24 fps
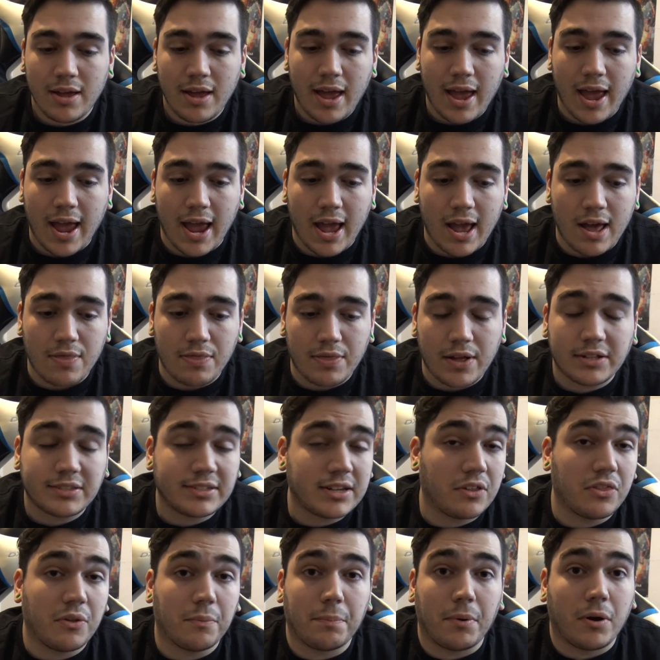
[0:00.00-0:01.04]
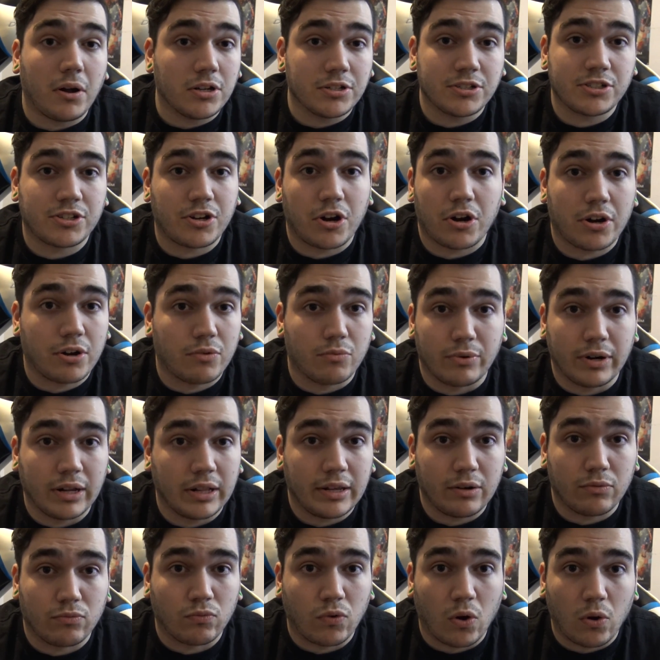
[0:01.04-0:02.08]
and that's how the ball started
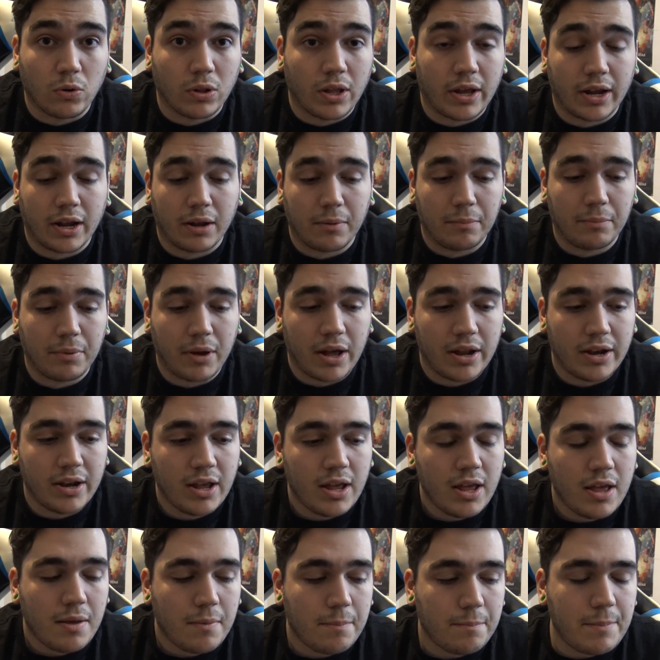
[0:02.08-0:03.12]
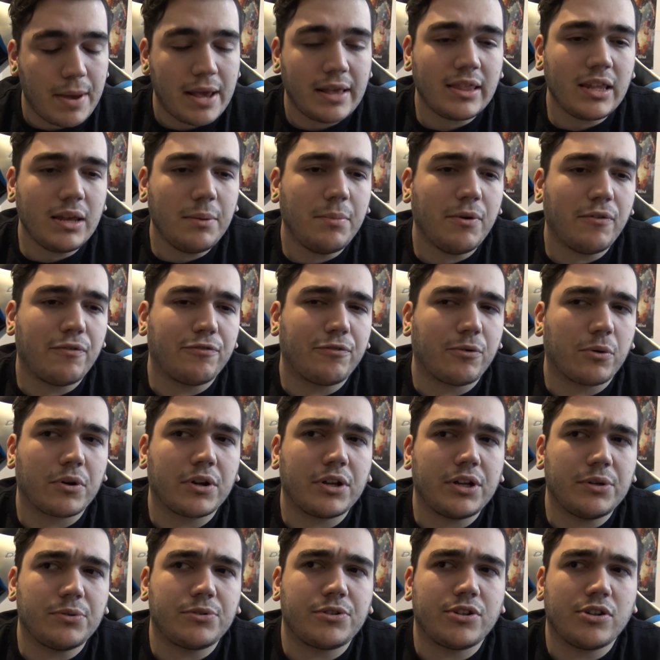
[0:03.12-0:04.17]
really rolling. But mainly before
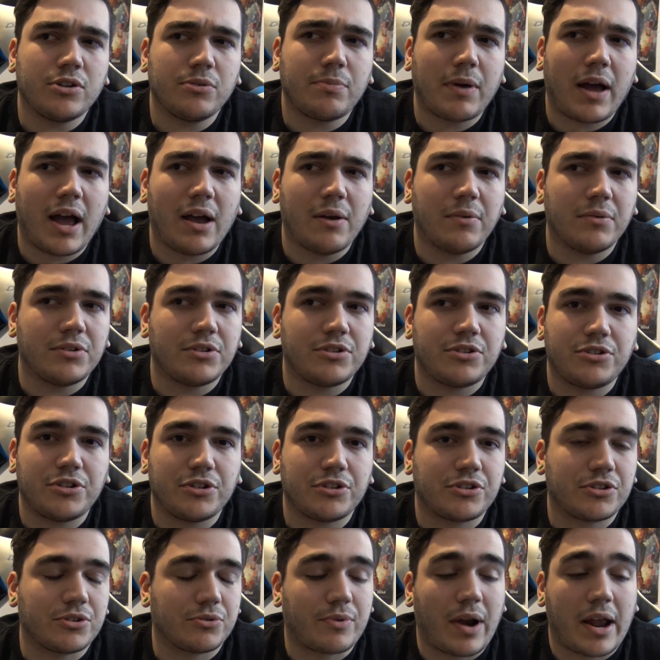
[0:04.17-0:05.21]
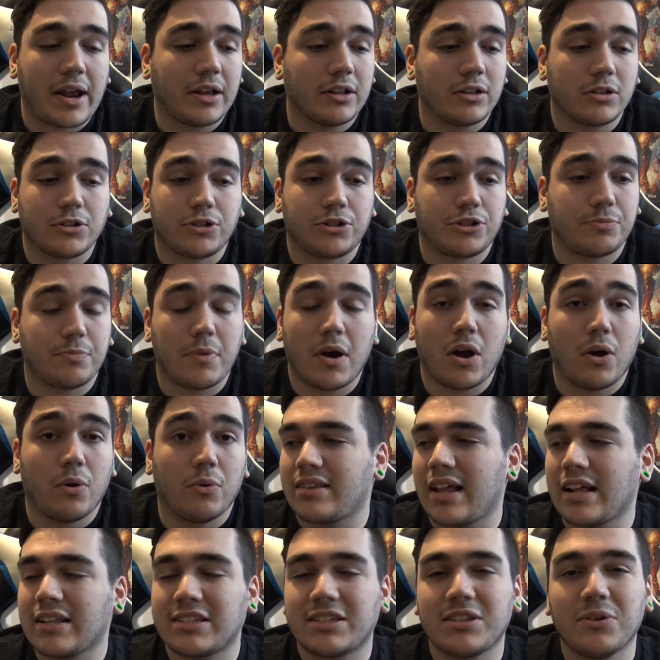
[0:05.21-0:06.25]
YouTube, I was just a regular schmo.
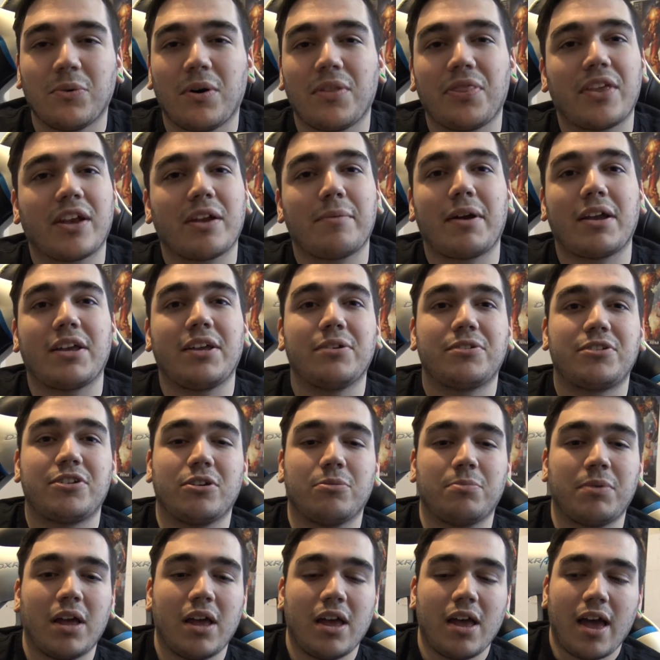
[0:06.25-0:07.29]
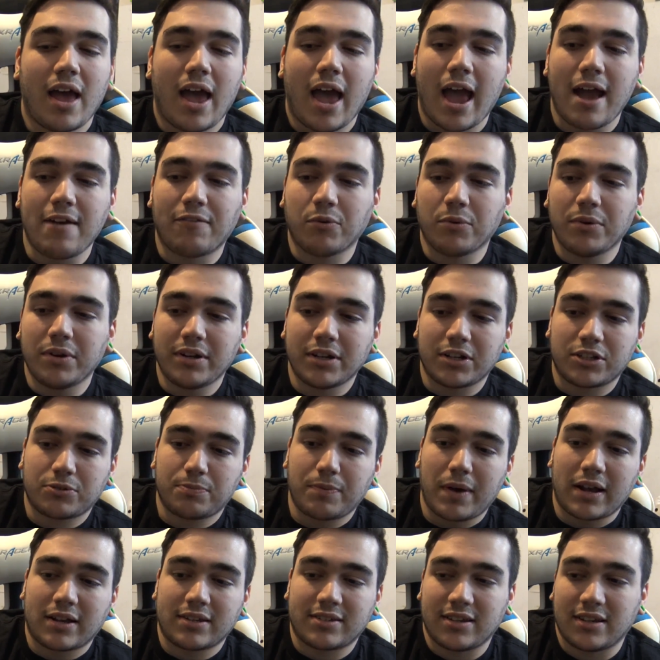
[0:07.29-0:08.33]
That's the one thing about YouTube. Everyone
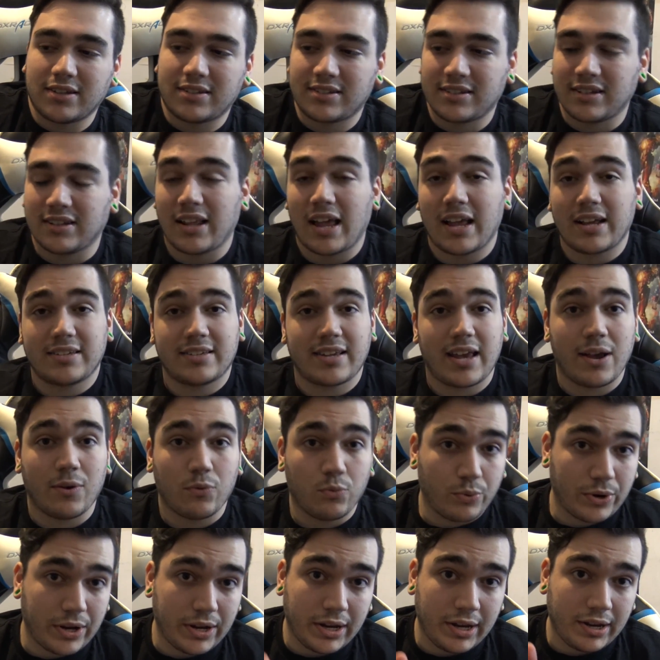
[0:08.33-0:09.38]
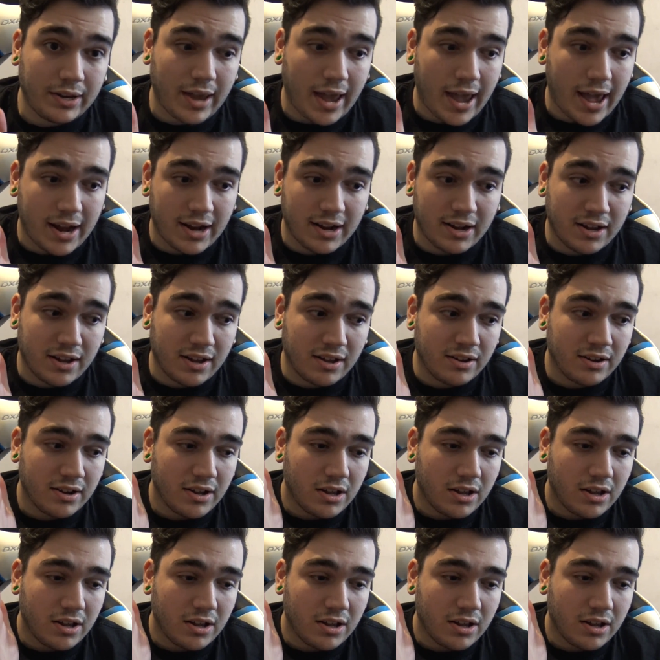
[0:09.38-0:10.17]
expects us to, like, say we had a